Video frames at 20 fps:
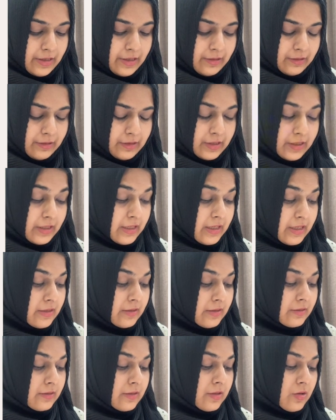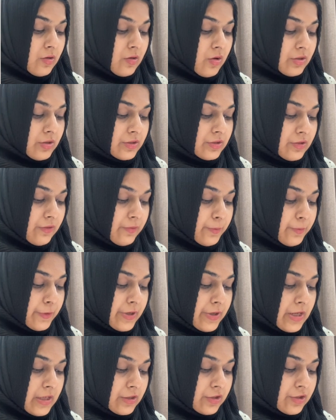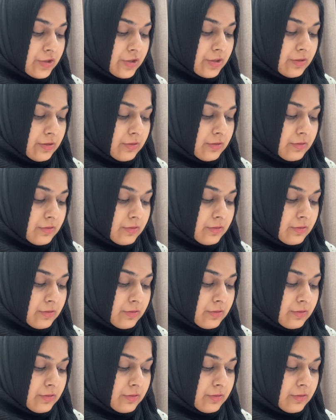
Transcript: increase the cost of production.